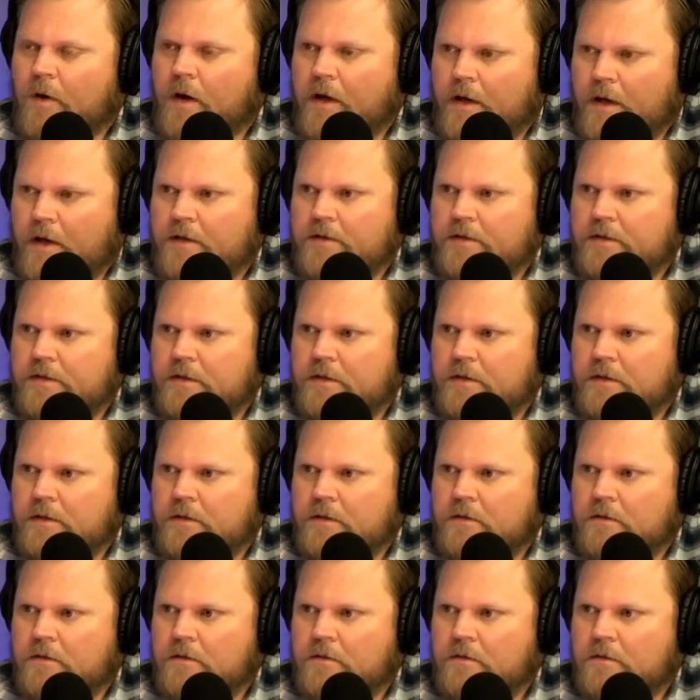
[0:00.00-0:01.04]
us
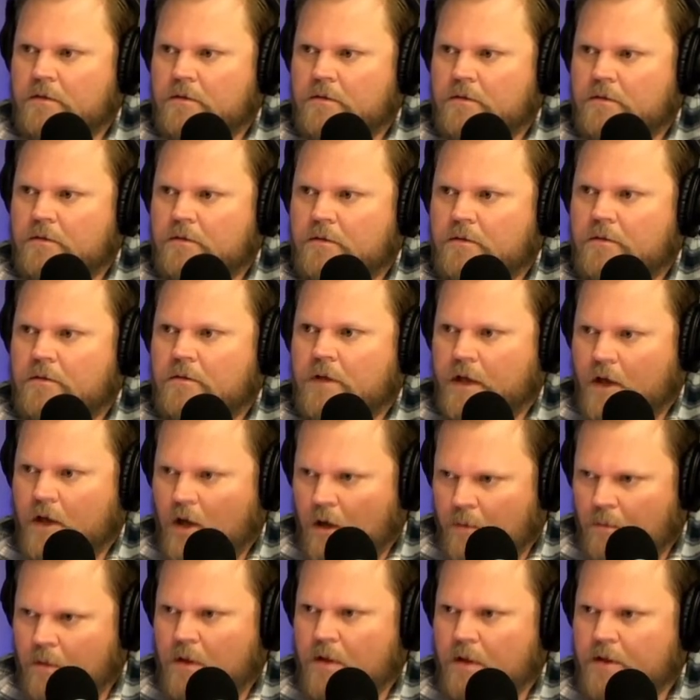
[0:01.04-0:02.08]
mm. and
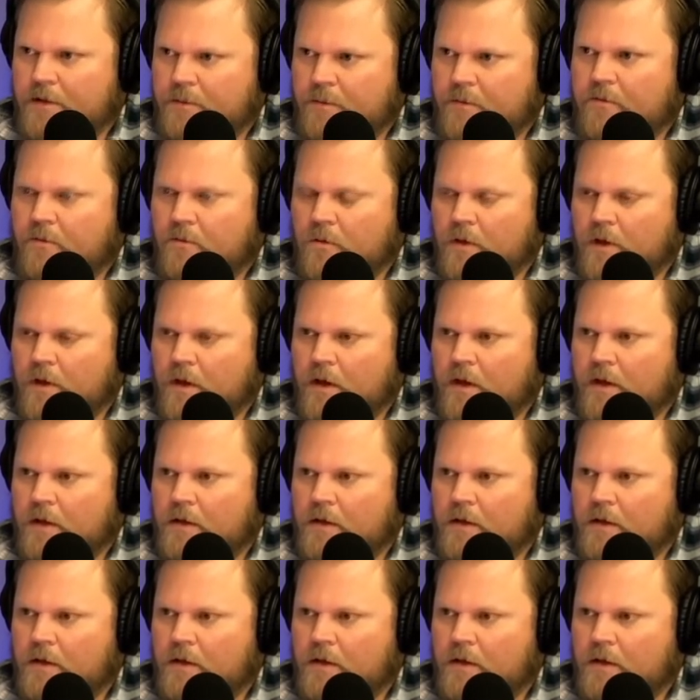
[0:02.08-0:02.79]
humble us before God.